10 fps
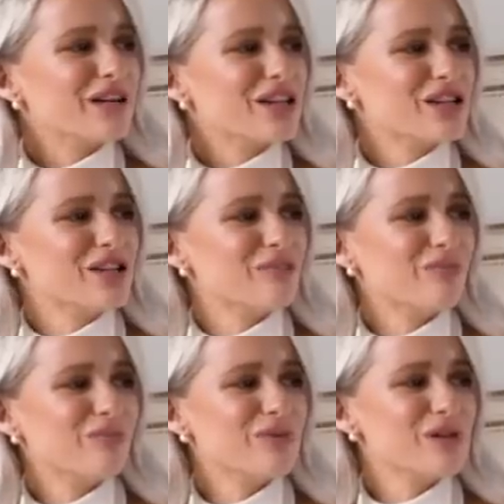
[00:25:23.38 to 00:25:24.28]
me.
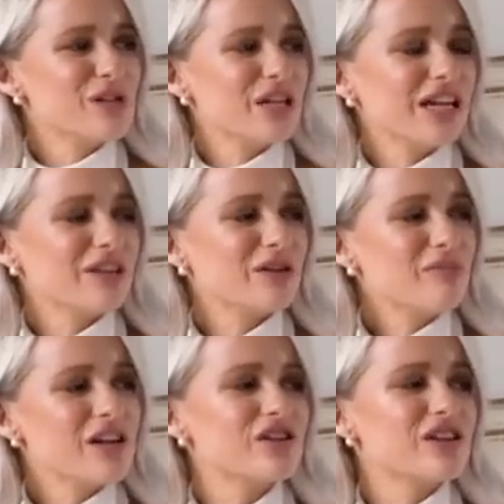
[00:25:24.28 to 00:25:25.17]
She had
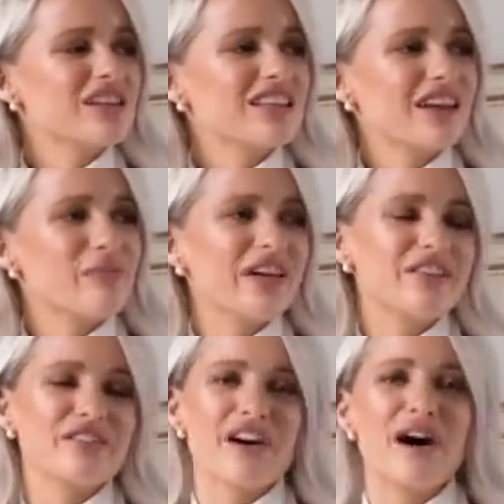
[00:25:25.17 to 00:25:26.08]
commissioned a piece of